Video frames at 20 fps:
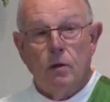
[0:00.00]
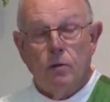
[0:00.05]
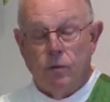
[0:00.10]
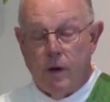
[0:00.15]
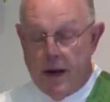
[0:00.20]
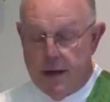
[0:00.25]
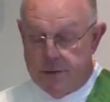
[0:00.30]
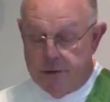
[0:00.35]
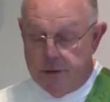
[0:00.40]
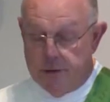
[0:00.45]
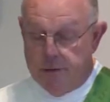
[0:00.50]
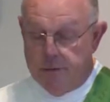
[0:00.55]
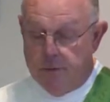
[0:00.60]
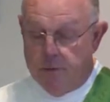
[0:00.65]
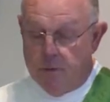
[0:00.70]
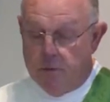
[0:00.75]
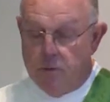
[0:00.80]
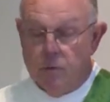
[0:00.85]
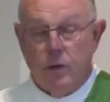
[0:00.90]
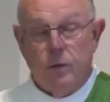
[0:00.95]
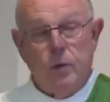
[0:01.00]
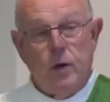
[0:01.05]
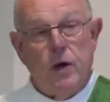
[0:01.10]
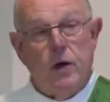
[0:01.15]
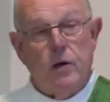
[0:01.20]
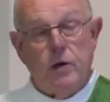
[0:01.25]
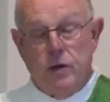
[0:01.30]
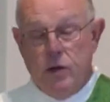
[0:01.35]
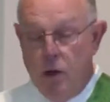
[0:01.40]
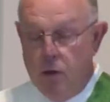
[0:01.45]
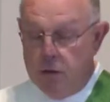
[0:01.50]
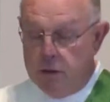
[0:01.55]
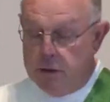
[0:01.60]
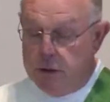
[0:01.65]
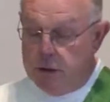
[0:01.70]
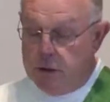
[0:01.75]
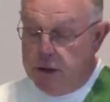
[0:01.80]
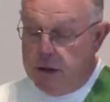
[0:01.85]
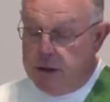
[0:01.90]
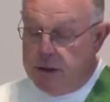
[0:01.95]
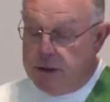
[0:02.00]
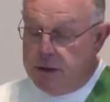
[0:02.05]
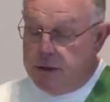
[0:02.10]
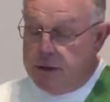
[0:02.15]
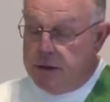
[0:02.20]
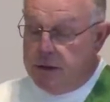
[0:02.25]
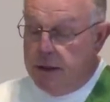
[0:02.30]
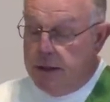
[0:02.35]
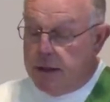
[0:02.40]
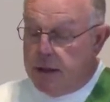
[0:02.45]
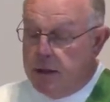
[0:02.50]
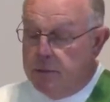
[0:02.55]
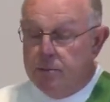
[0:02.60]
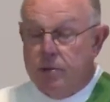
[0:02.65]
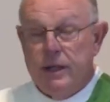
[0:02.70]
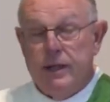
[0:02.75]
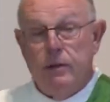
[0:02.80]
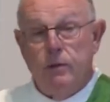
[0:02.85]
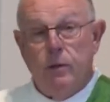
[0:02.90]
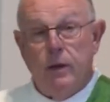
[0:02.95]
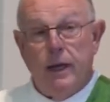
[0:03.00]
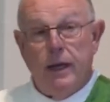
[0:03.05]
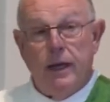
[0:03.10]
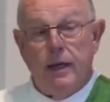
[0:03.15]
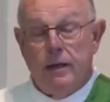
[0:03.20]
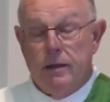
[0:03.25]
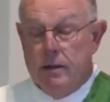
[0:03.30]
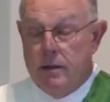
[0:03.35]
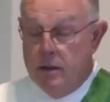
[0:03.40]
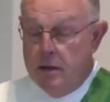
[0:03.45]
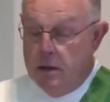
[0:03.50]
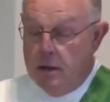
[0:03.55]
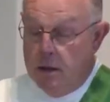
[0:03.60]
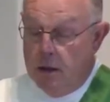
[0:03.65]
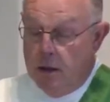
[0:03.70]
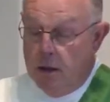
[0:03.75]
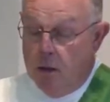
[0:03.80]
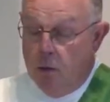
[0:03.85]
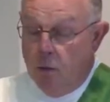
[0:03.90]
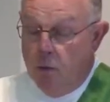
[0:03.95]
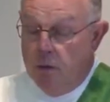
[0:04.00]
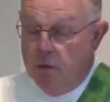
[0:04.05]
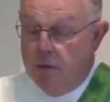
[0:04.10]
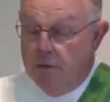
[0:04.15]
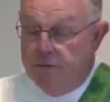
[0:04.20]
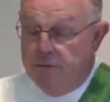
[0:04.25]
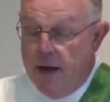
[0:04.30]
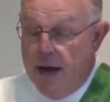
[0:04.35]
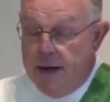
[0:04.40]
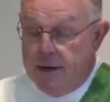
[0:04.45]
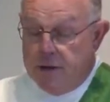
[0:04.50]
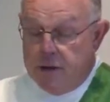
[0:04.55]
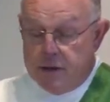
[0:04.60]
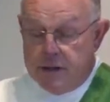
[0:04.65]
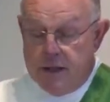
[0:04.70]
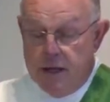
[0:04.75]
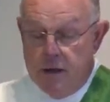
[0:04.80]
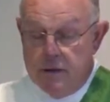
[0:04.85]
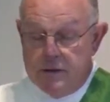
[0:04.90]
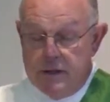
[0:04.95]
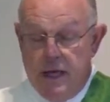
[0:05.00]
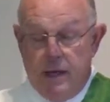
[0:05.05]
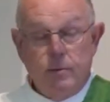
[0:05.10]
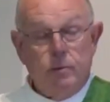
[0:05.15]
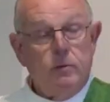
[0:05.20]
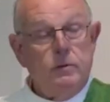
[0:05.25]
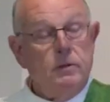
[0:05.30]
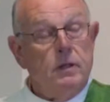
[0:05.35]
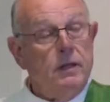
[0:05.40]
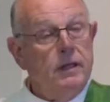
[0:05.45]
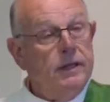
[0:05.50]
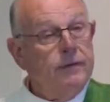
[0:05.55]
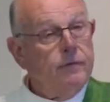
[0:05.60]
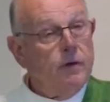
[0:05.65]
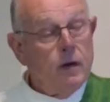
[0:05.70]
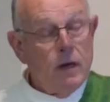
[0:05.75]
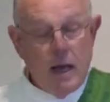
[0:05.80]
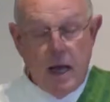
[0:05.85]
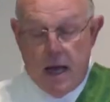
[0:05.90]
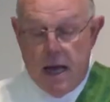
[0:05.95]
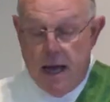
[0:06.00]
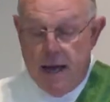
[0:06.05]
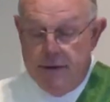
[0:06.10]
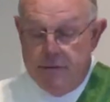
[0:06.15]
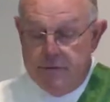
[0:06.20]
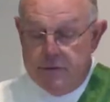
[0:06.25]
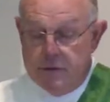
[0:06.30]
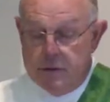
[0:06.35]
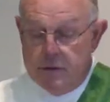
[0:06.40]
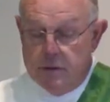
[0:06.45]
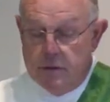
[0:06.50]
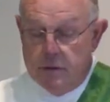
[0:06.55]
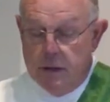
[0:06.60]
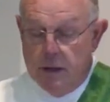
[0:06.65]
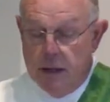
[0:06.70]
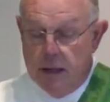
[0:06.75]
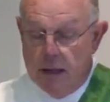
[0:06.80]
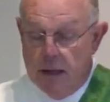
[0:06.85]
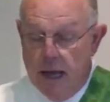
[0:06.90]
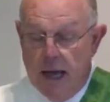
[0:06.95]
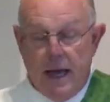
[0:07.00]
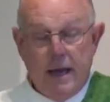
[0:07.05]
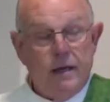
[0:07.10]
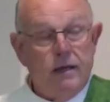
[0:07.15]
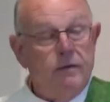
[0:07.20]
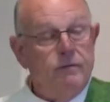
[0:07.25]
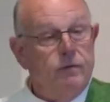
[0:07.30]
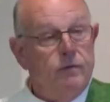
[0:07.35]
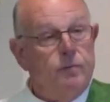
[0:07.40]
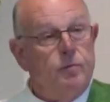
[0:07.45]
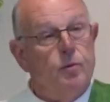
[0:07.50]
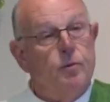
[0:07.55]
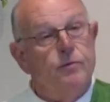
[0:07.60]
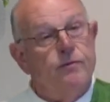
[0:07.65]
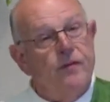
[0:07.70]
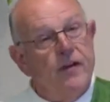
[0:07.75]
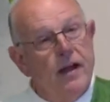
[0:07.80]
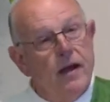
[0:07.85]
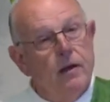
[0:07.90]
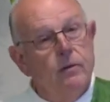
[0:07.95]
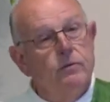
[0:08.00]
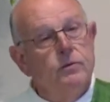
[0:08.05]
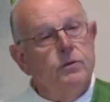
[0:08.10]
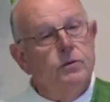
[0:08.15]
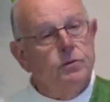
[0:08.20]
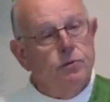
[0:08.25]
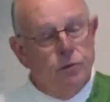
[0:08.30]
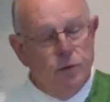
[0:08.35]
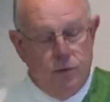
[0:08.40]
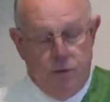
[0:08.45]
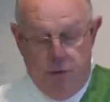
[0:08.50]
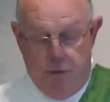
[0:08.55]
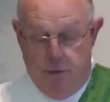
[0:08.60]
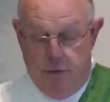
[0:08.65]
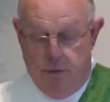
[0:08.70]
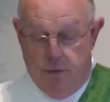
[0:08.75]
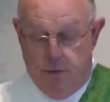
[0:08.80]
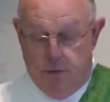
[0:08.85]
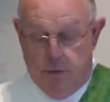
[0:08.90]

Rather, when we are yoked to Jesus in a complete way, we will find ourselves able to live our lives in light of a profound truth.